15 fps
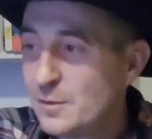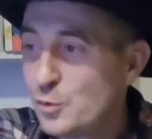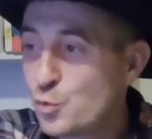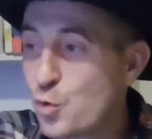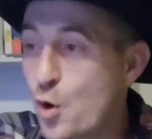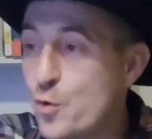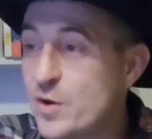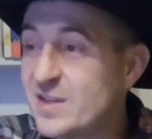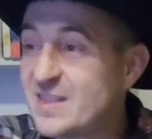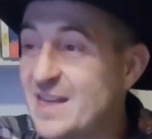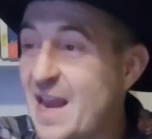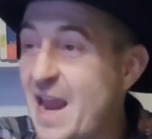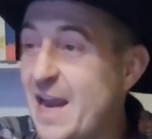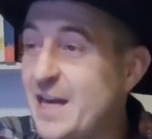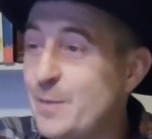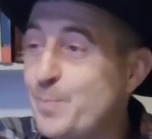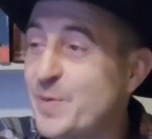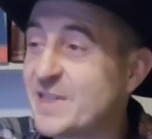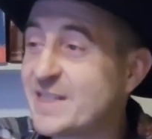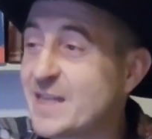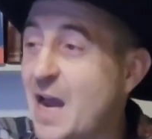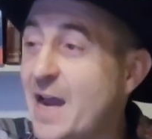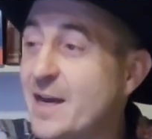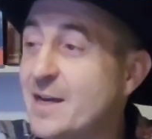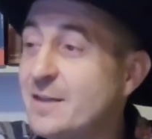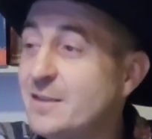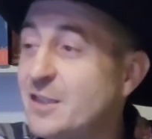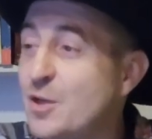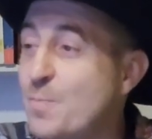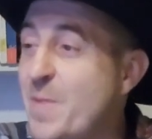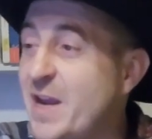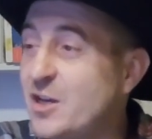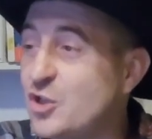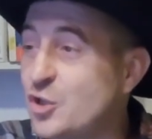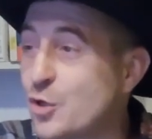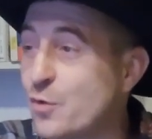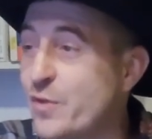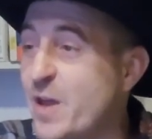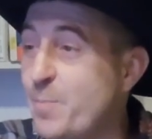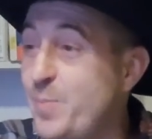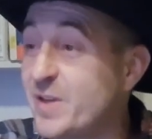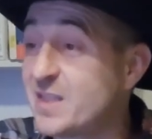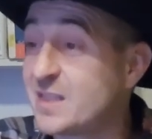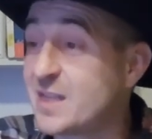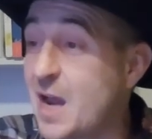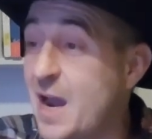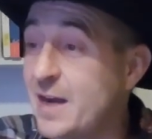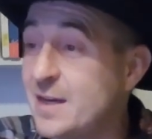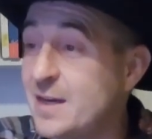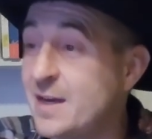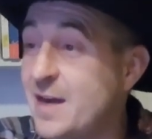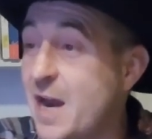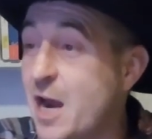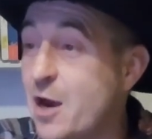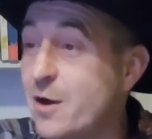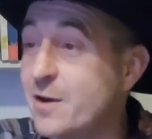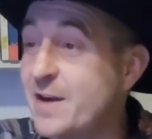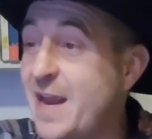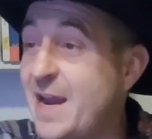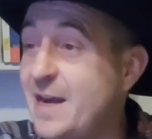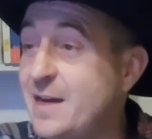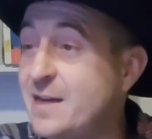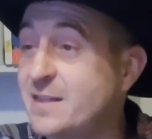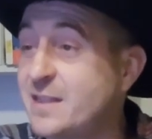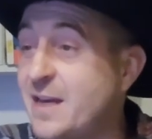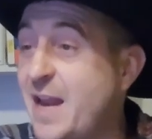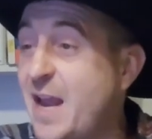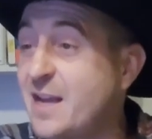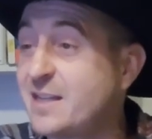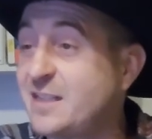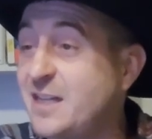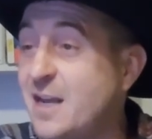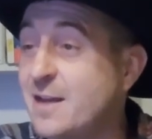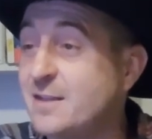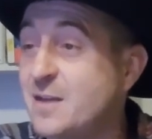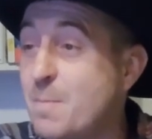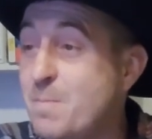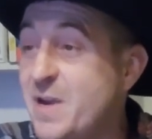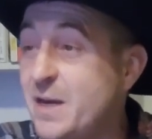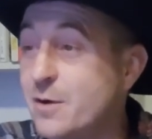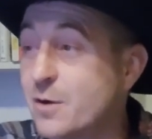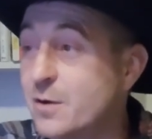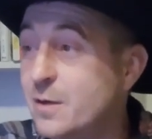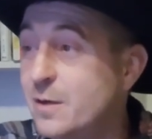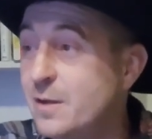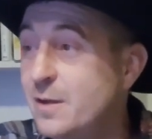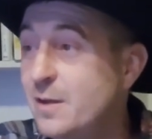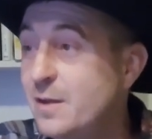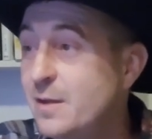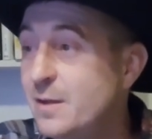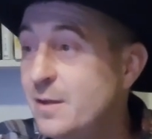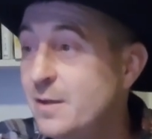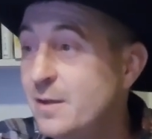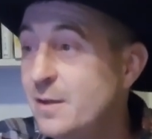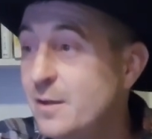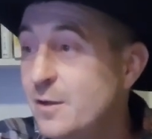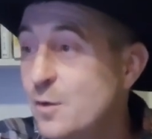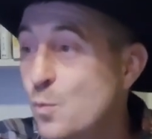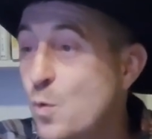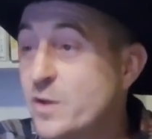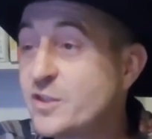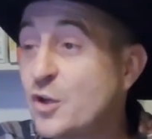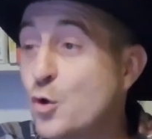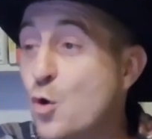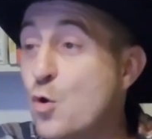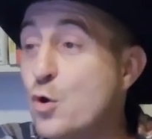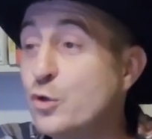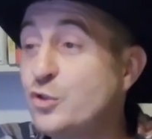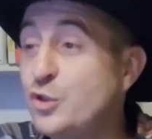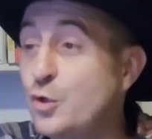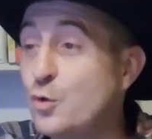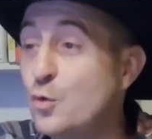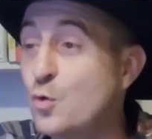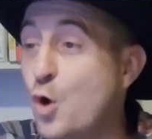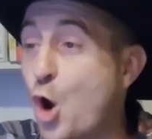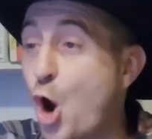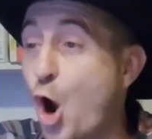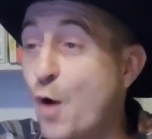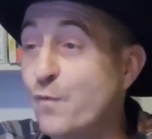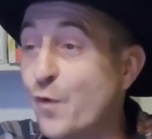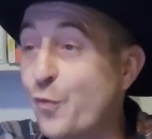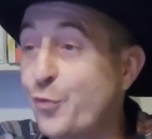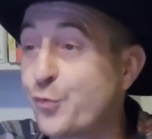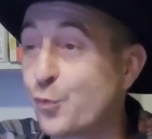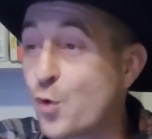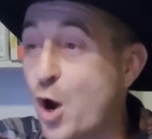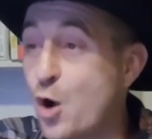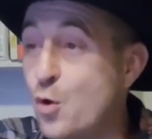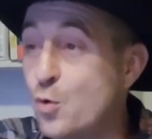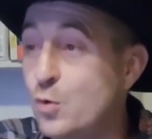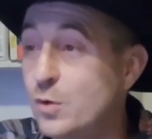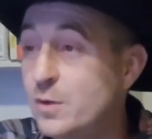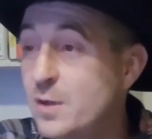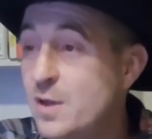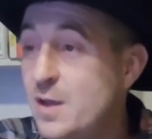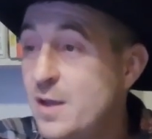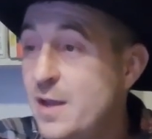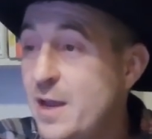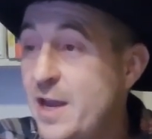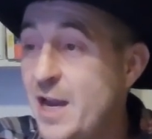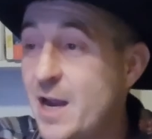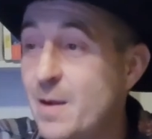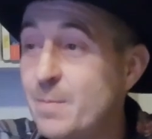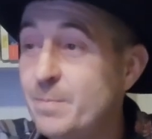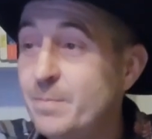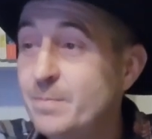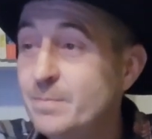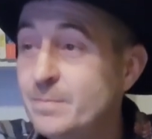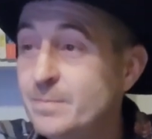Cronus ate Poseidon to make sure that Poseidon and Hera and Hades and Hestia and Demeter wasn't going to overthrow him.